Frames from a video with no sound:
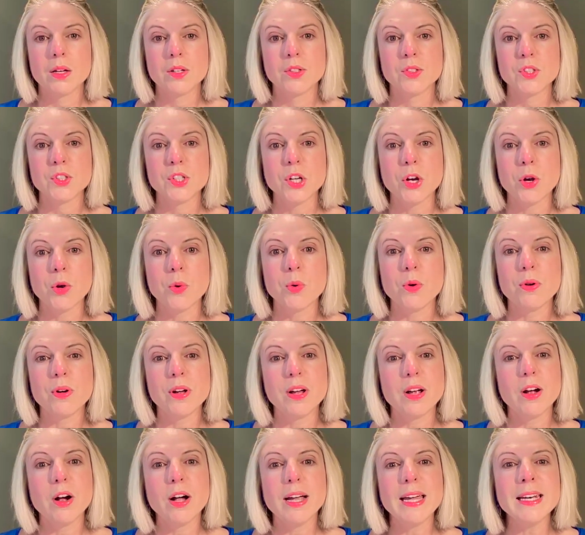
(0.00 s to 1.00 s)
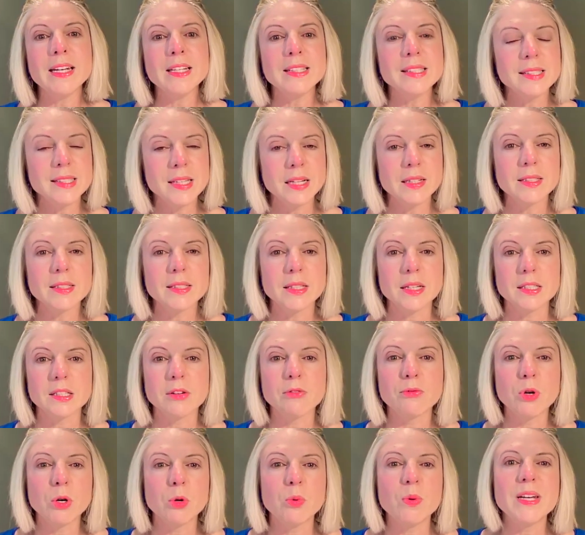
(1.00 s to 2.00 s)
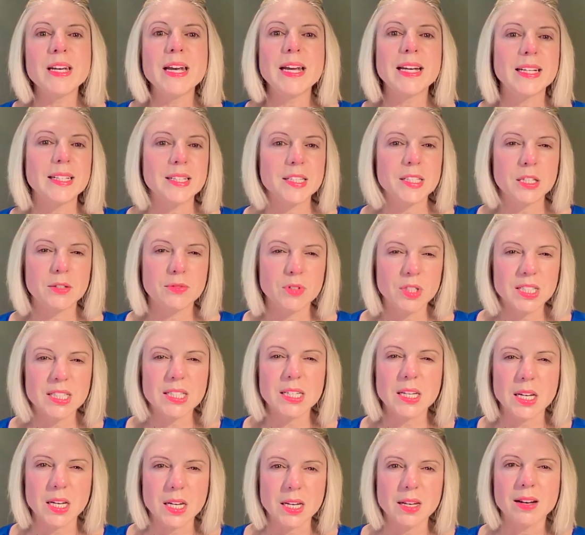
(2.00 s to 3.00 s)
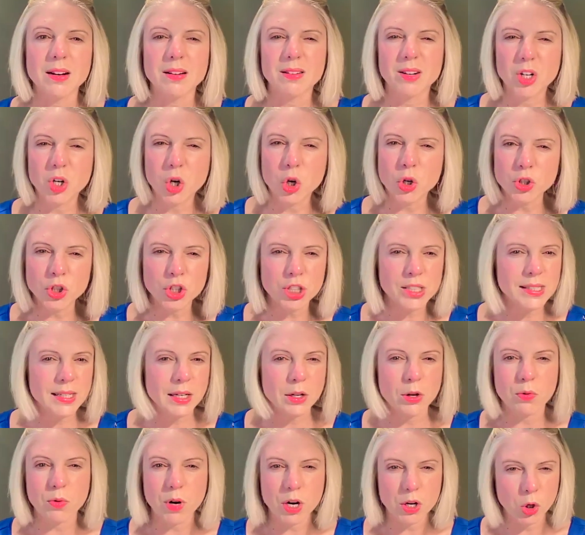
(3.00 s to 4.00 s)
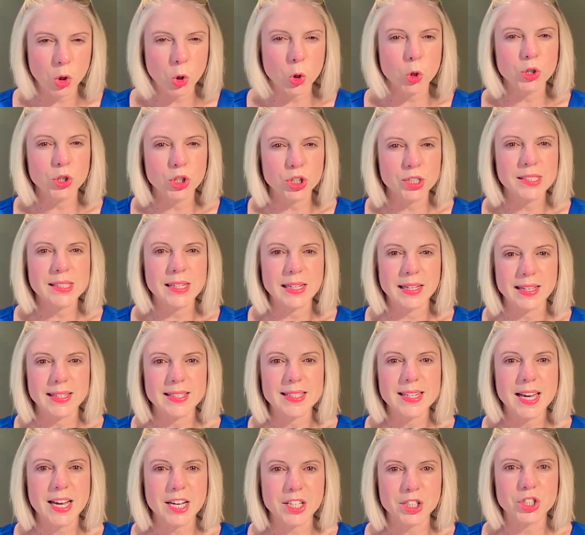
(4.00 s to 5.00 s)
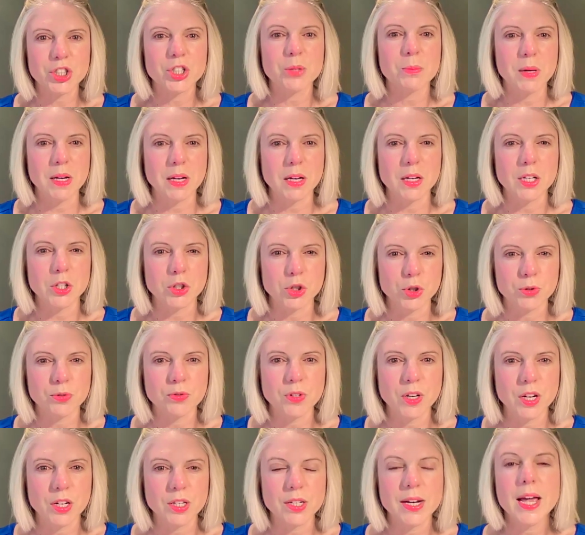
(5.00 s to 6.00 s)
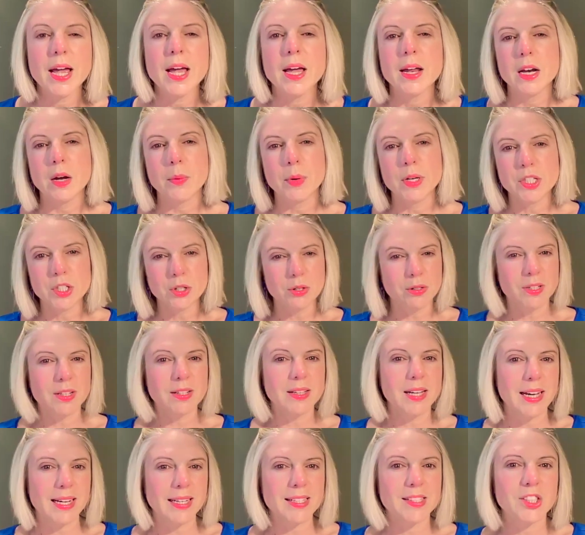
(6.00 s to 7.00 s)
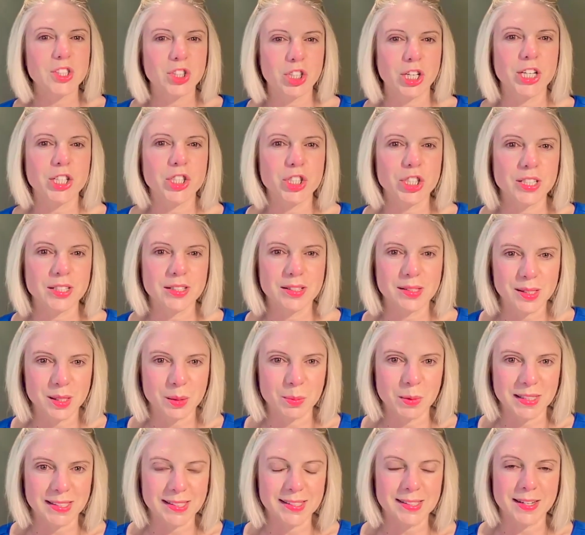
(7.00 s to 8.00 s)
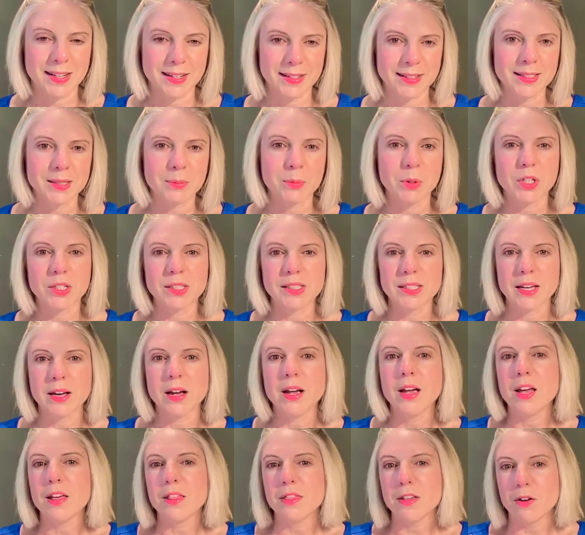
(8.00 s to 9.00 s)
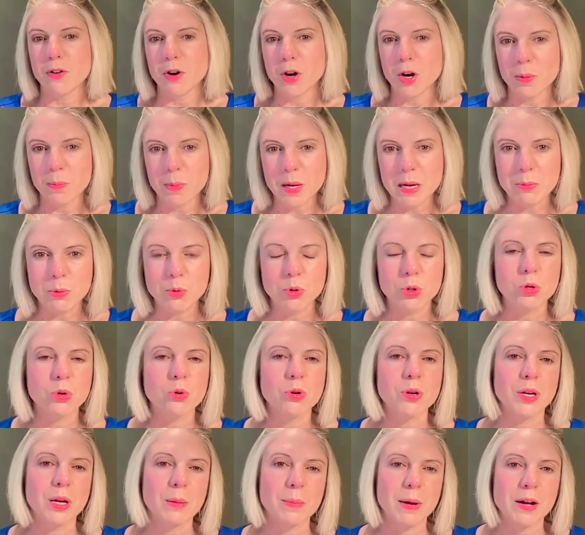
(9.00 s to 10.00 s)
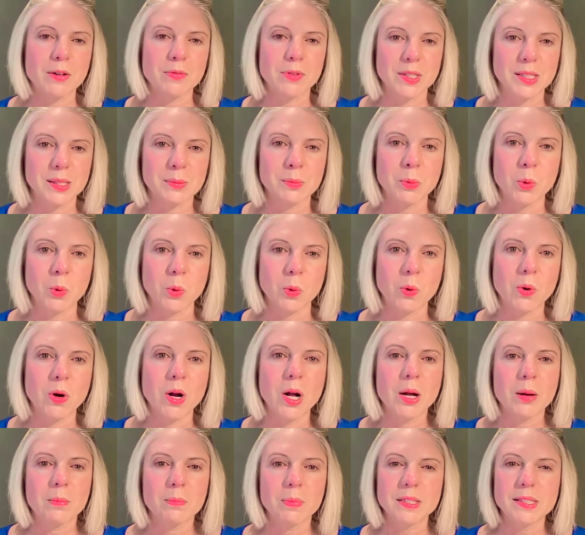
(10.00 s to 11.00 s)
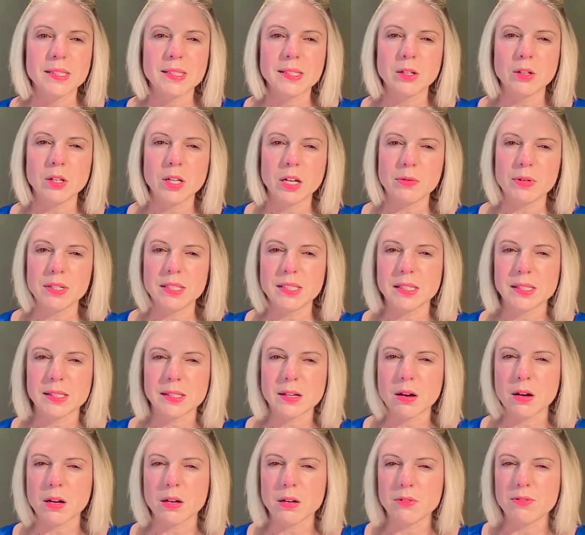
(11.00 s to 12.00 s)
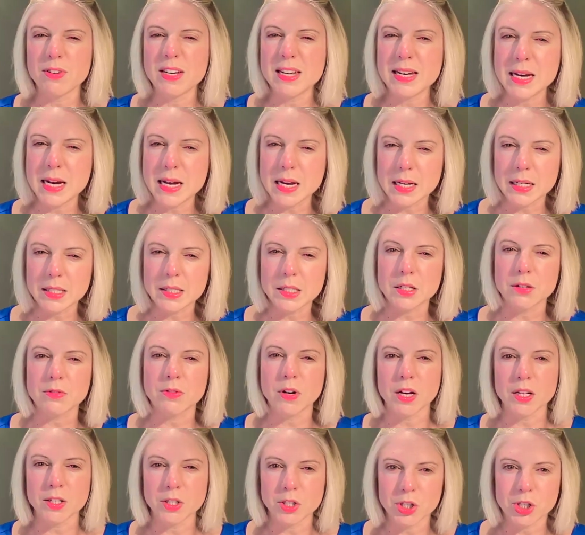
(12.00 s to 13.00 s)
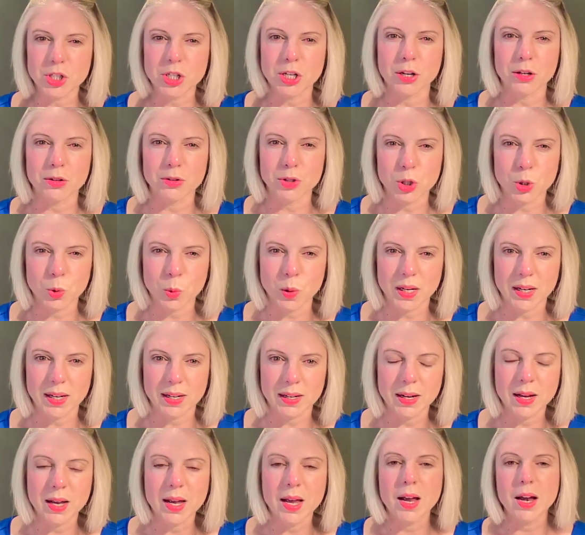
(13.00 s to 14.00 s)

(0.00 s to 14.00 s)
So in a sense, there's a real negativity, consciously or unconsciously, attached to being an introvert. Now, I do think that is changing to some extent because there are people talking about this more, but still there is this kind of negative undertone to it.